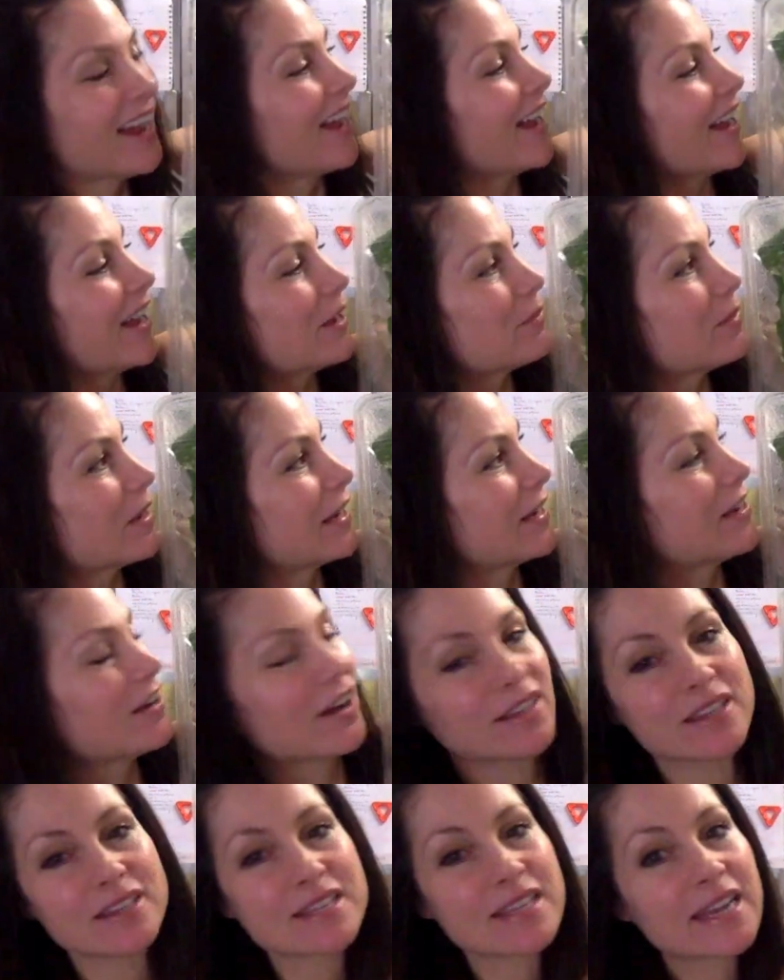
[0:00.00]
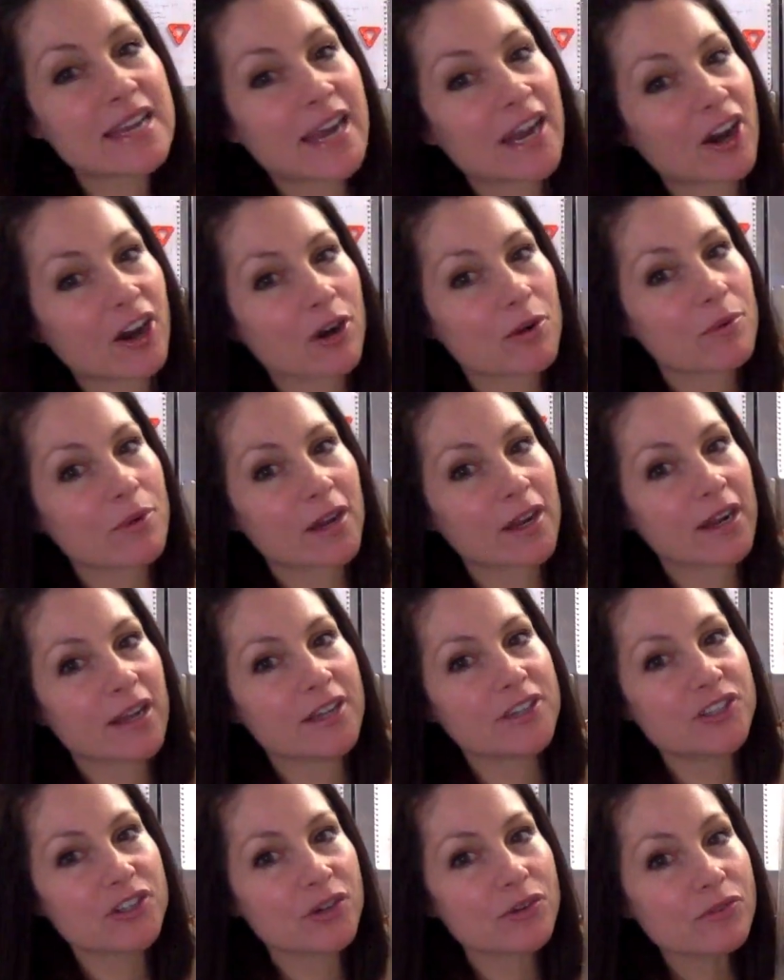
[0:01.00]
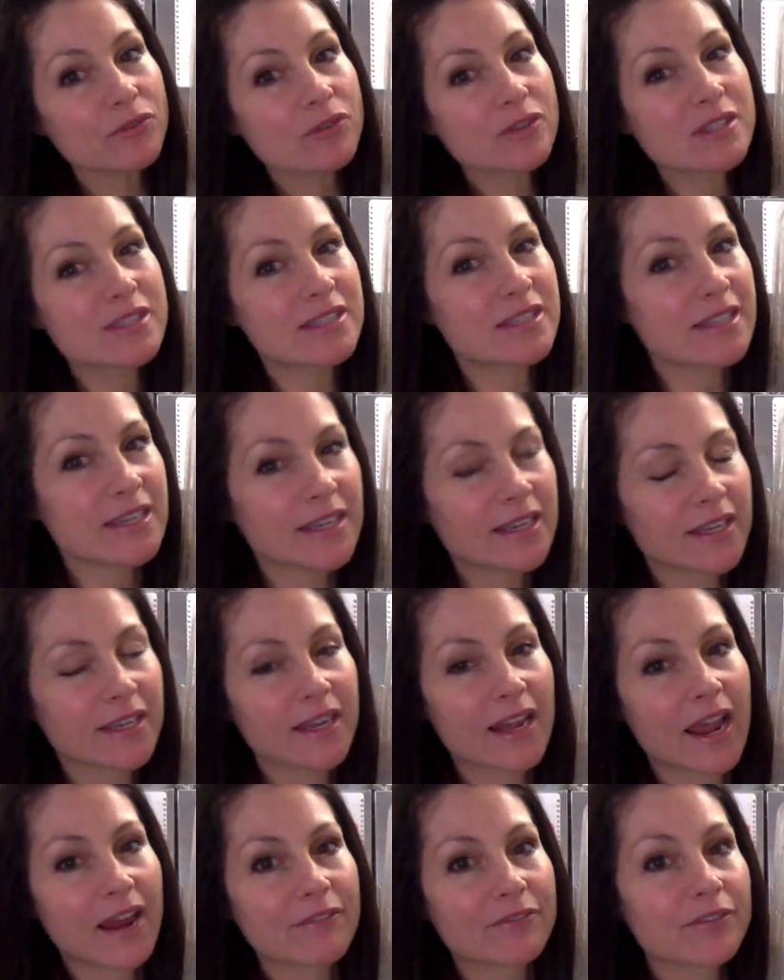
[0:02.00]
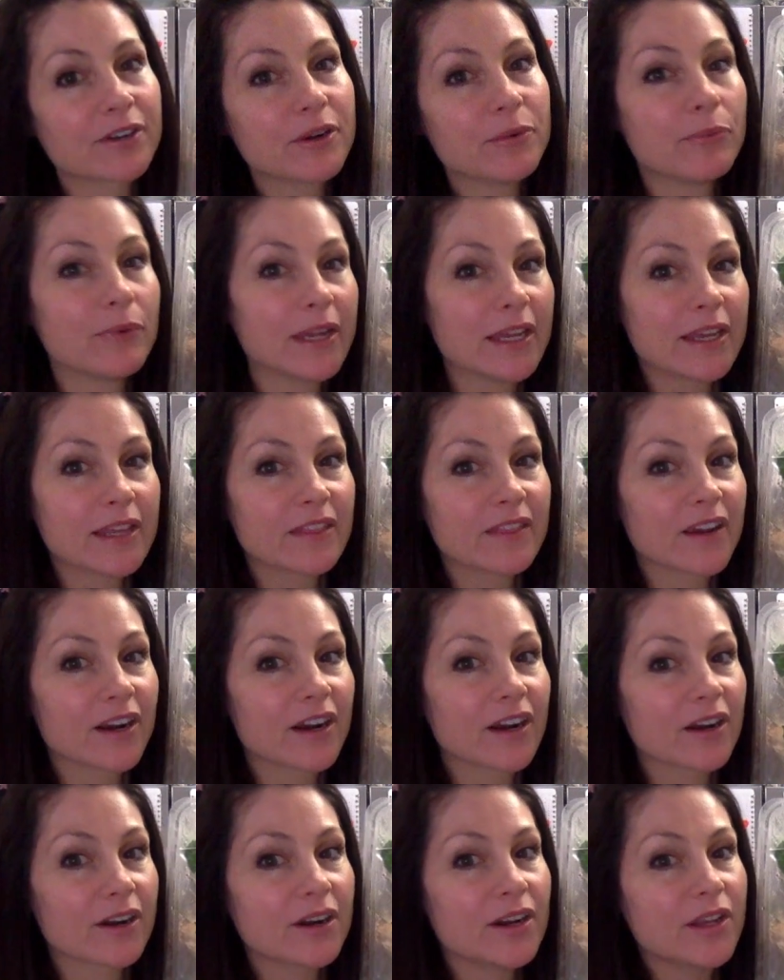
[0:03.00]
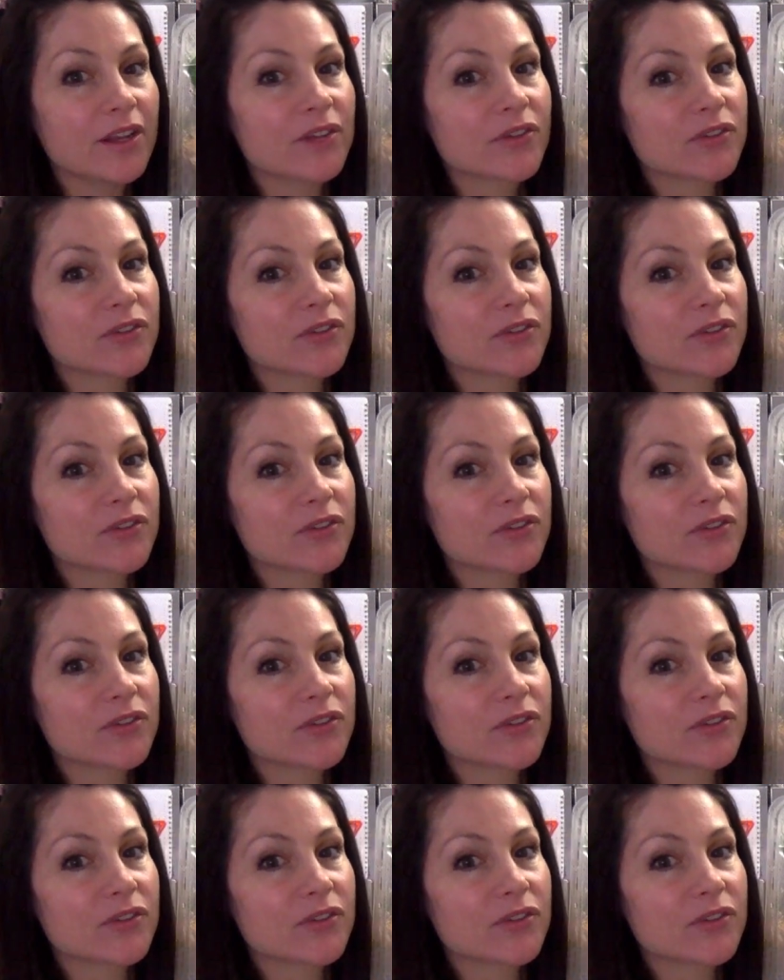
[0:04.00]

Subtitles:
I got this at Erewhon. I don't see it every week there,